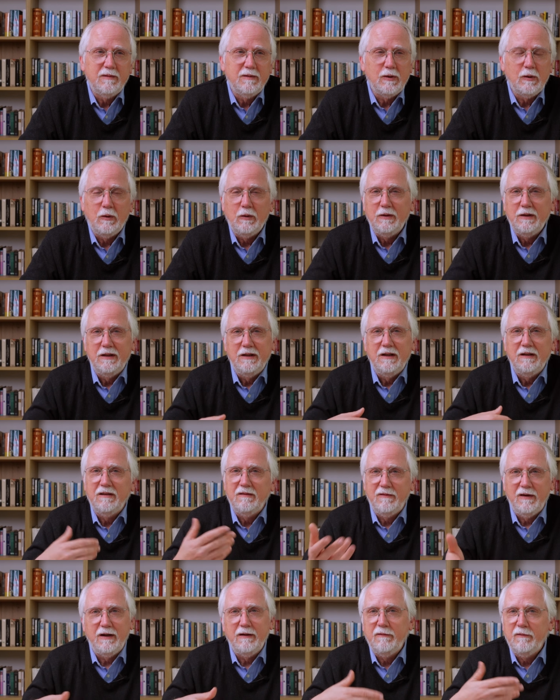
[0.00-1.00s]
told in this
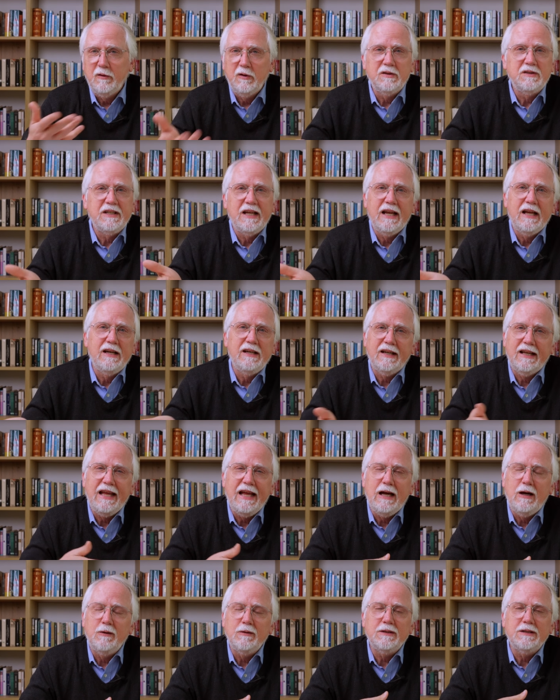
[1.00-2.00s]
very firsthand
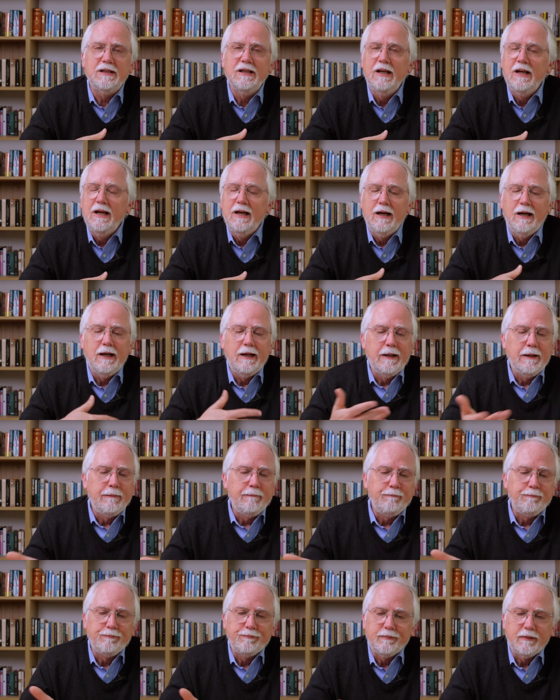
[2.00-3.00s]
account.
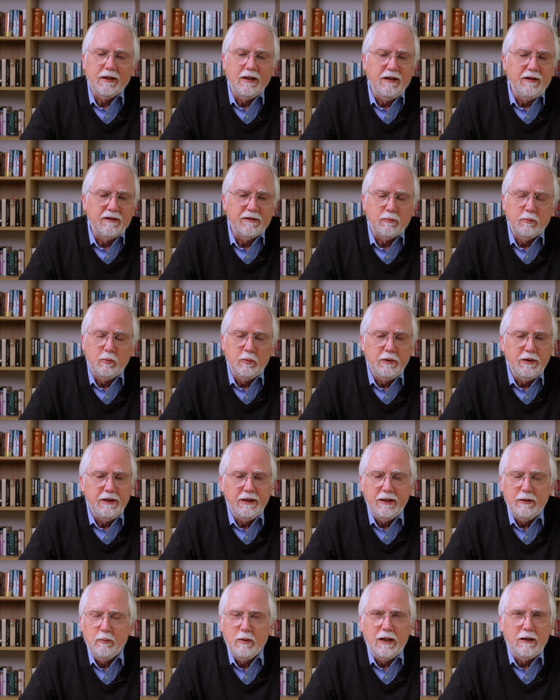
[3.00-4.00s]
Um, it's
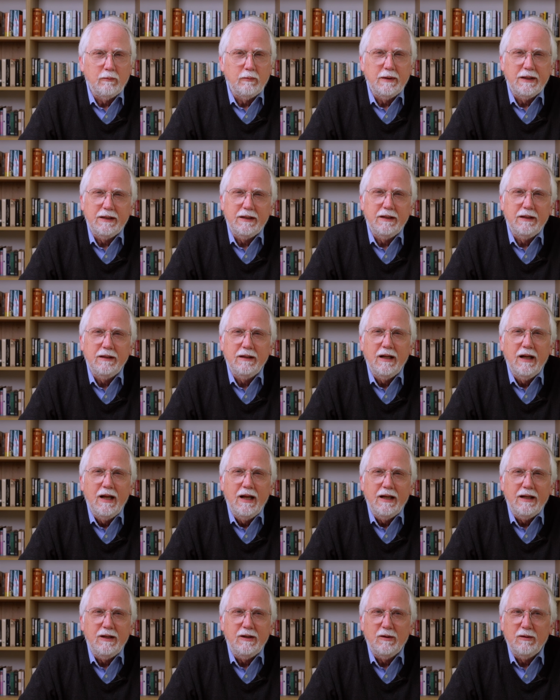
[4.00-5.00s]
really well written.
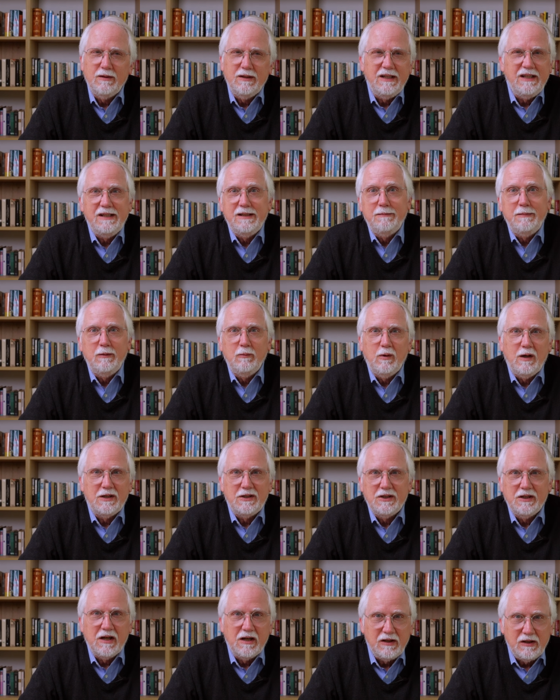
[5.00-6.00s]
You don't need to be
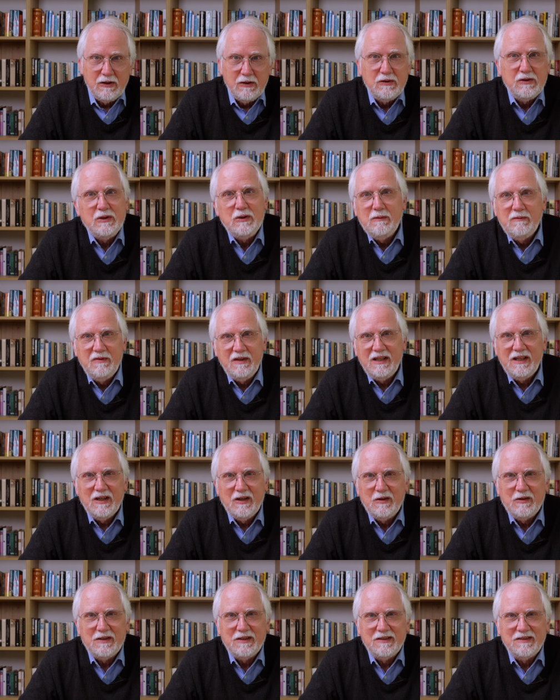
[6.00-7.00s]
watching a YouTube
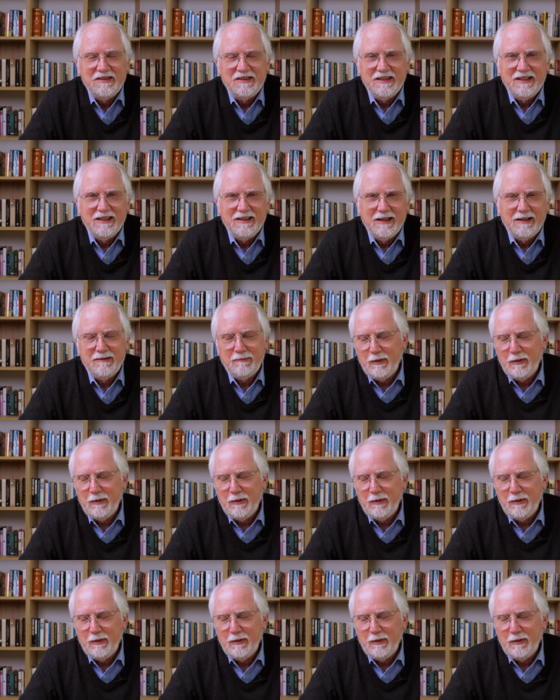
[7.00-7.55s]
video to see it. That's